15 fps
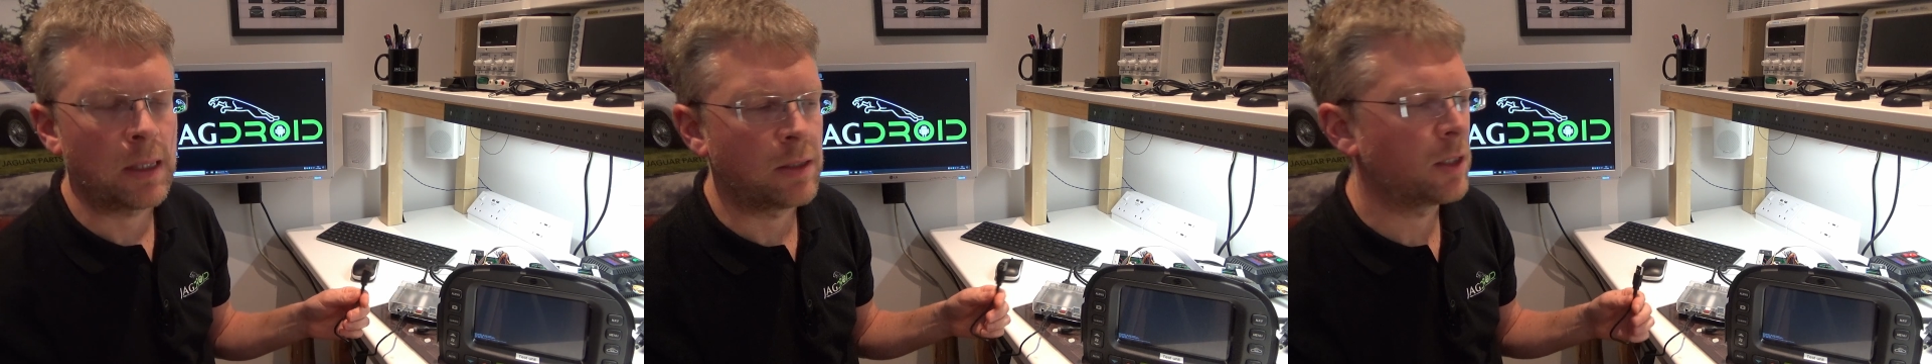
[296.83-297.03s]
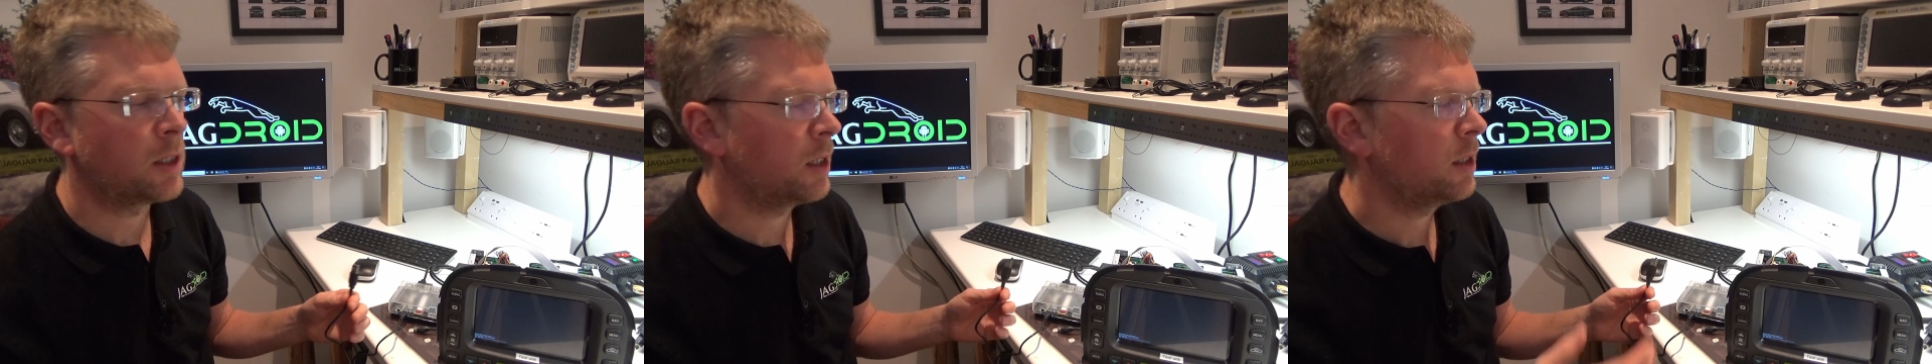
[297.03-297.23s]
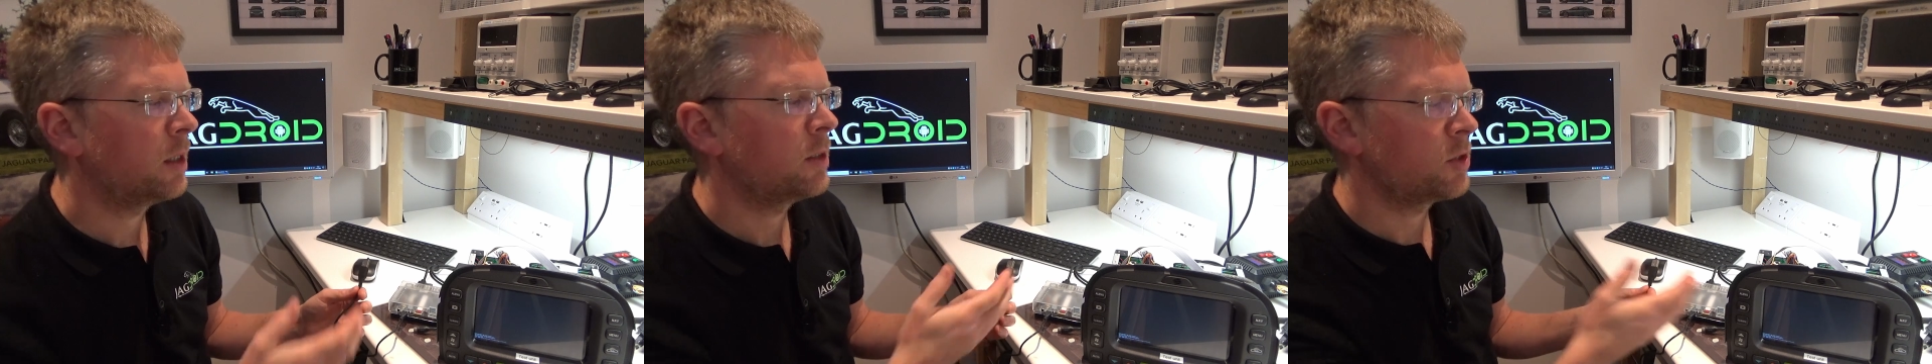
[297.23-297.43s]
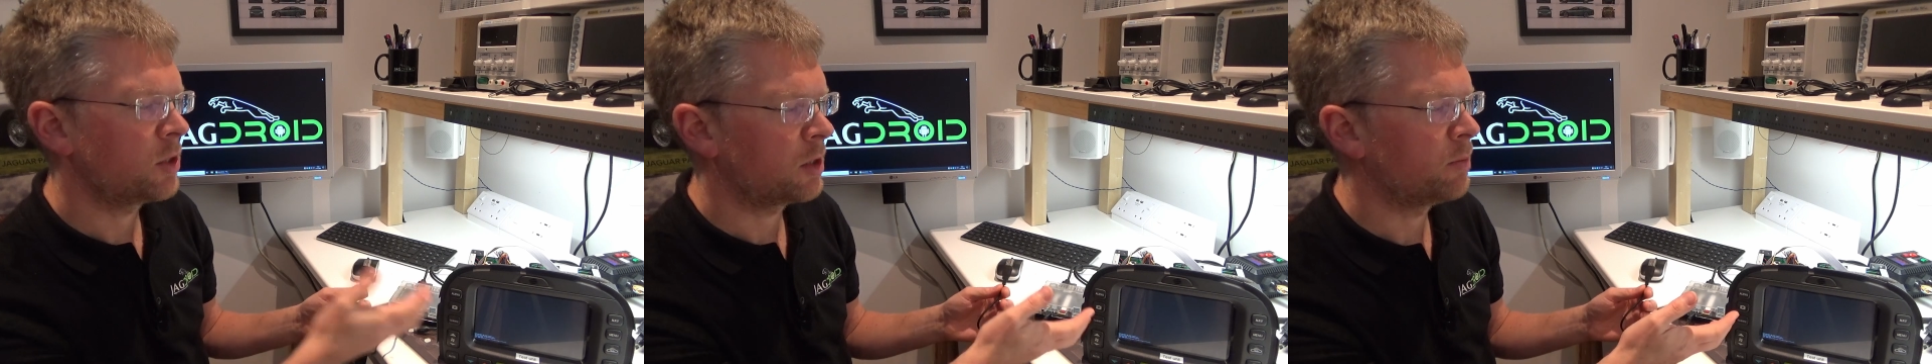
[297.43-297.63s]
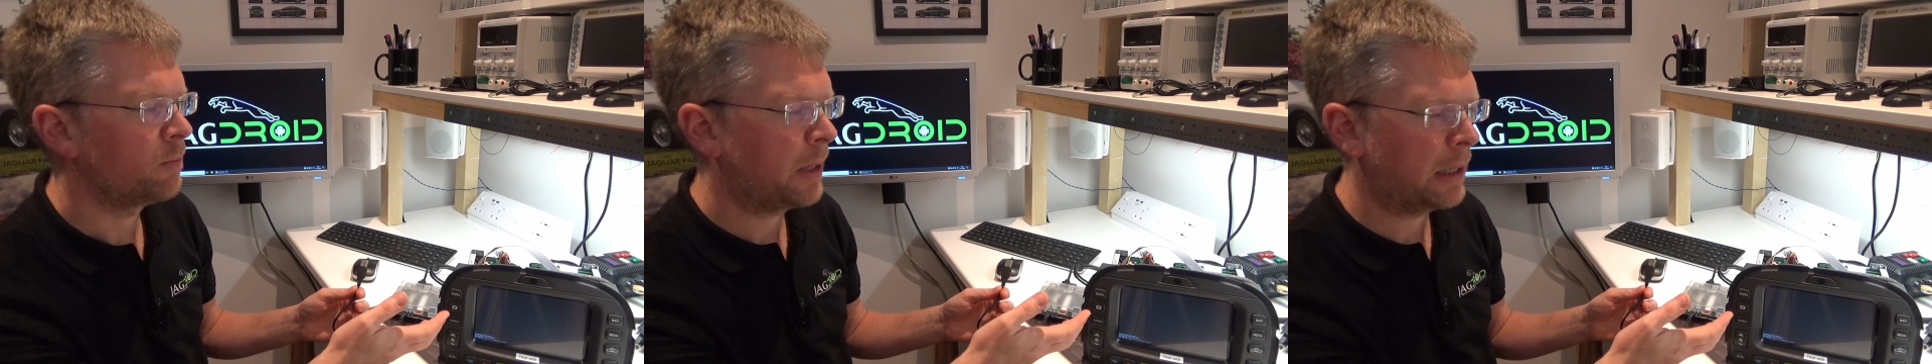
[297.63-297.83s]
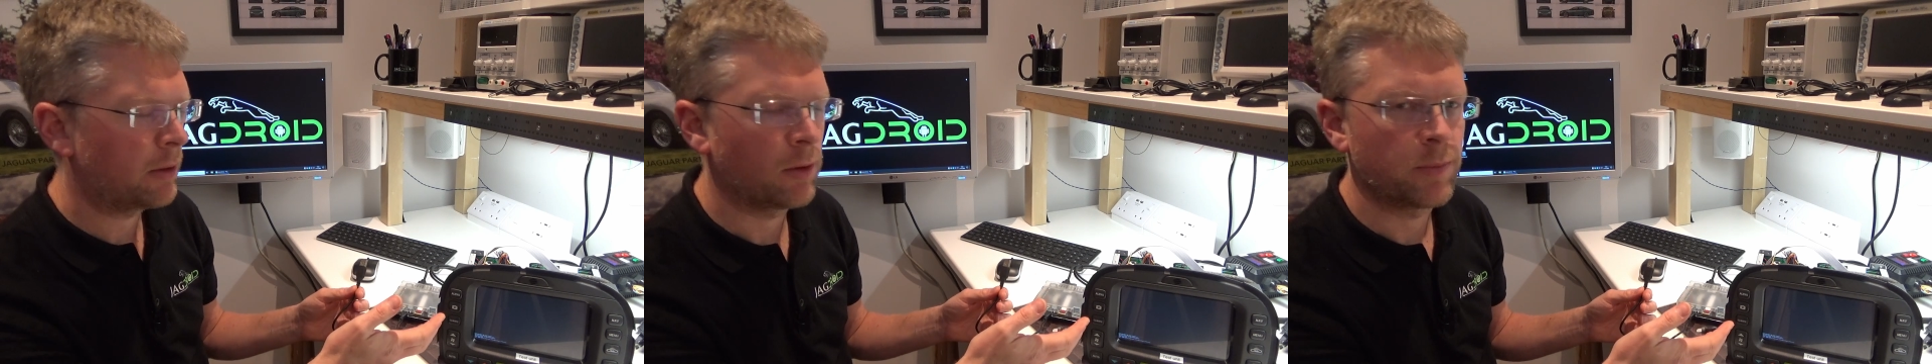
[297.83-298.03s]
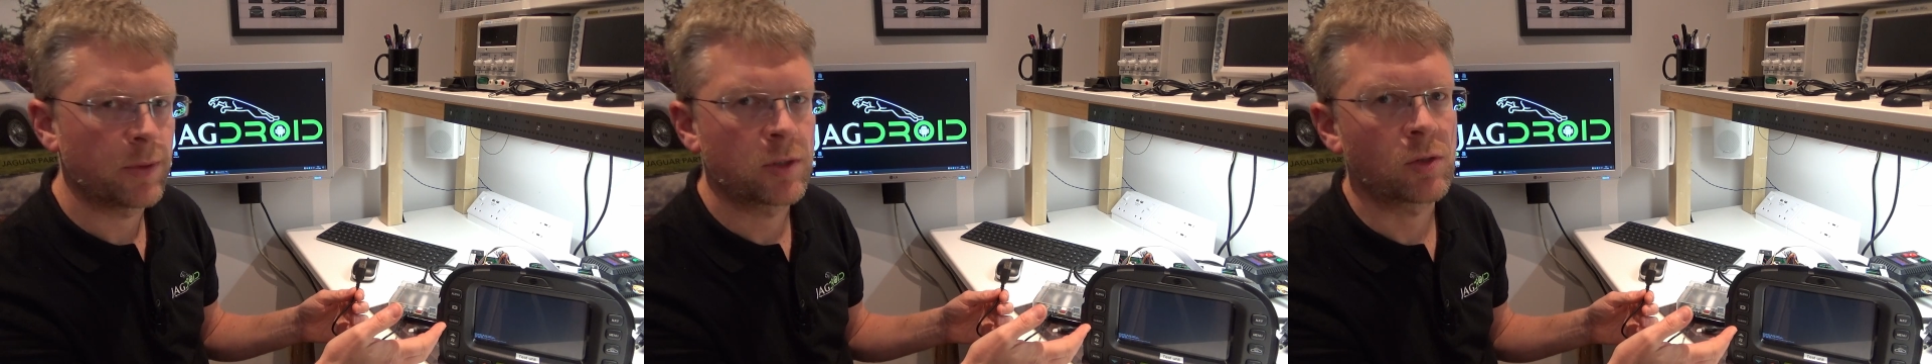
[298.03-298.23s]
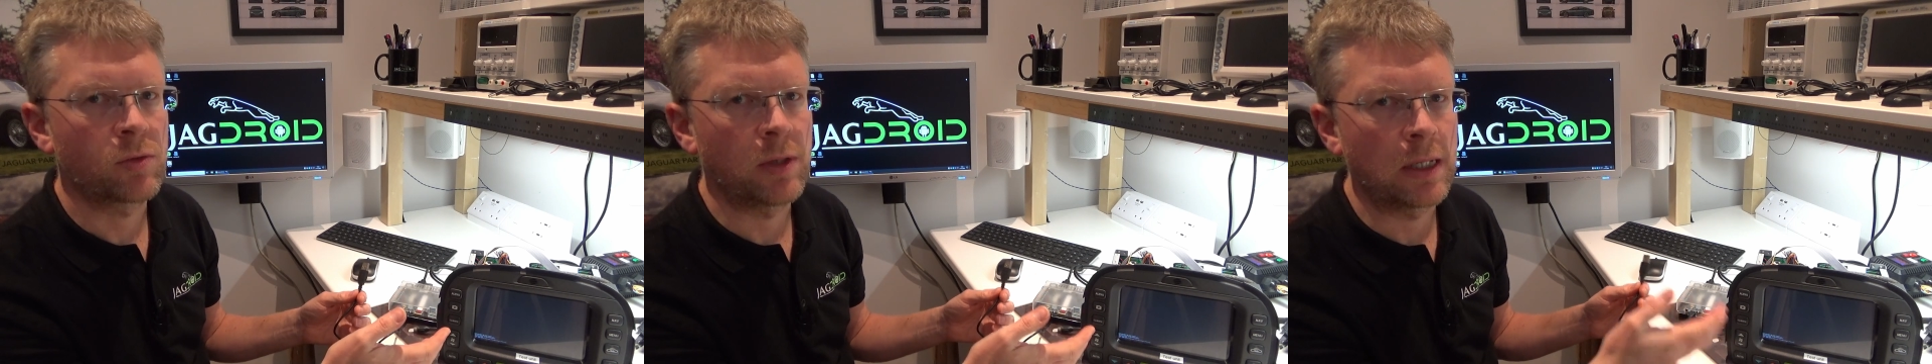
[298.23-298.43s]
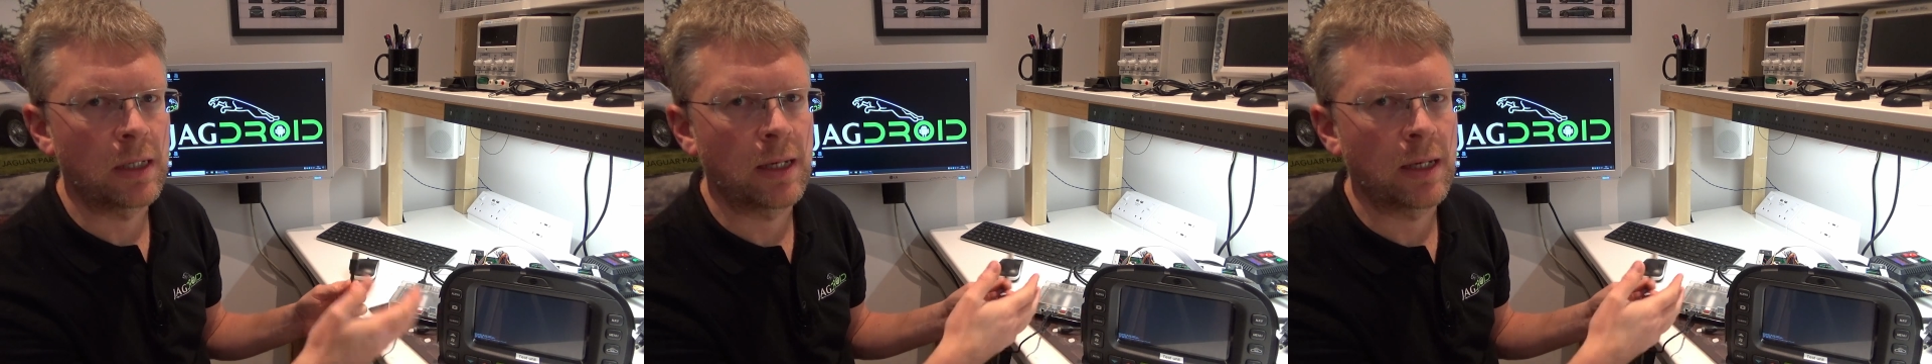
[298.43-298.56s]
in your car so you can power up the screen